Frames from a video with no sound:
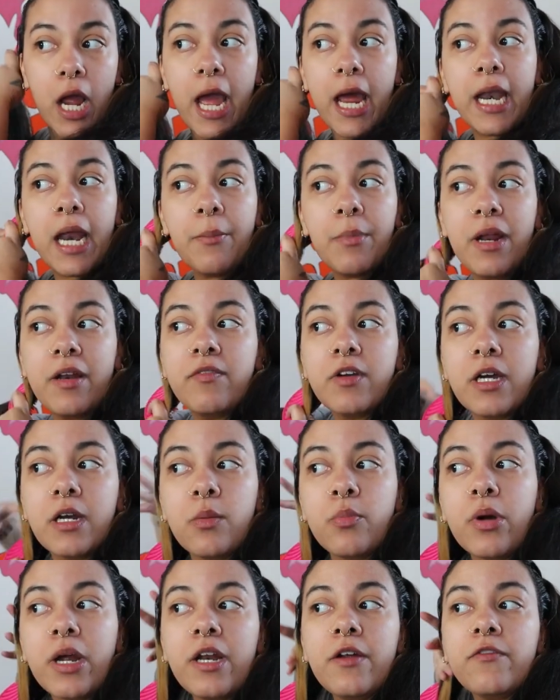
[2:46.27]
and I'm not even gonna
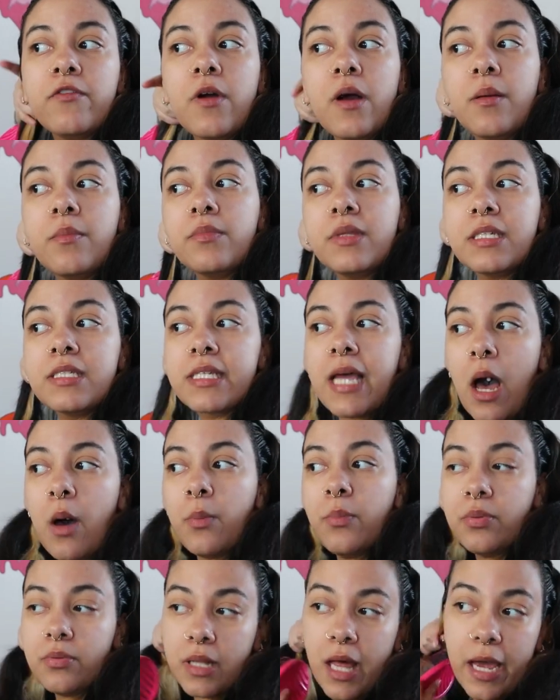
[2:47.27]
braid it from the
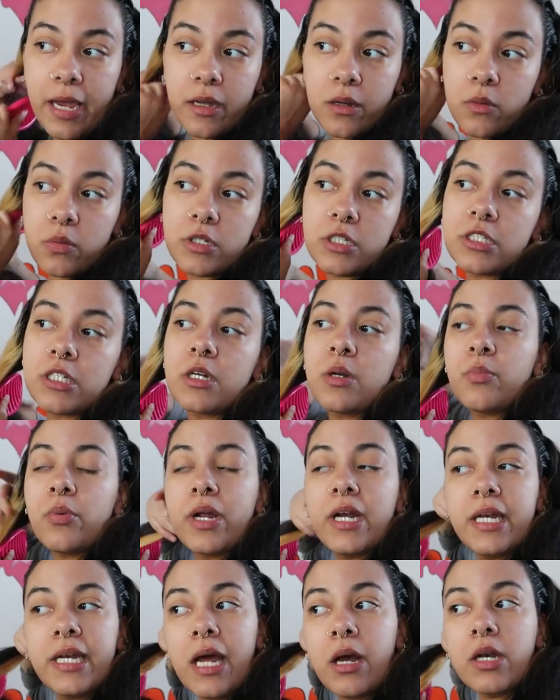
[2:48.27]
scalp. Like we're just gonna
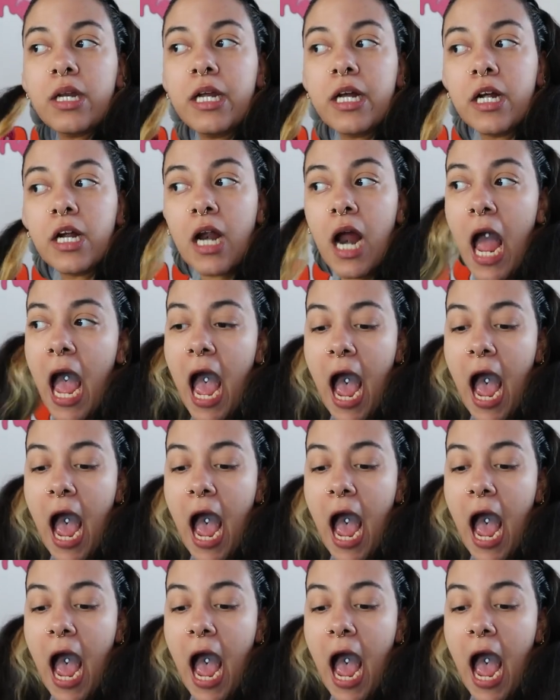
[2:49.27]
braid it down here.